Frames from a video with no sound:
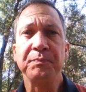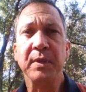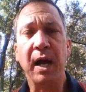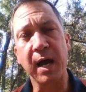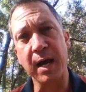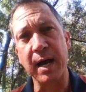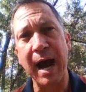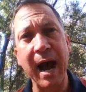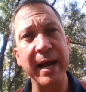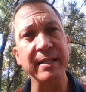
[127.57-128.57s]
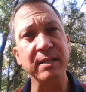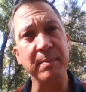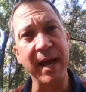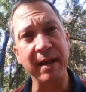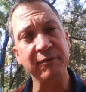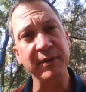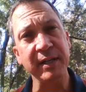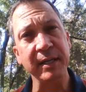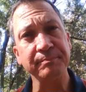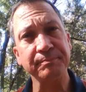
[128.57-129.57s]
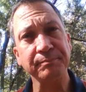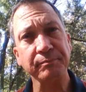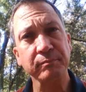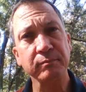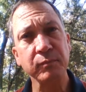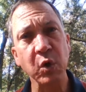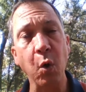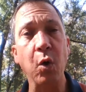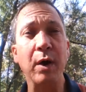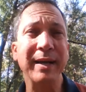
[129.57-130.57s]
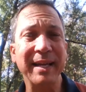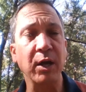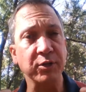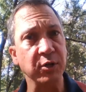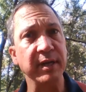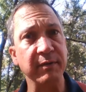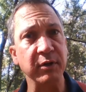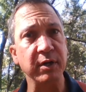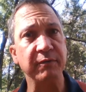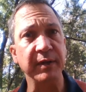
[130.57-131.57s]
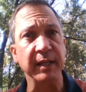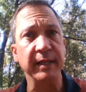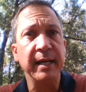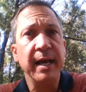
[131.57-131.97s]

hides a bad feeling, or it can also give a good feeling.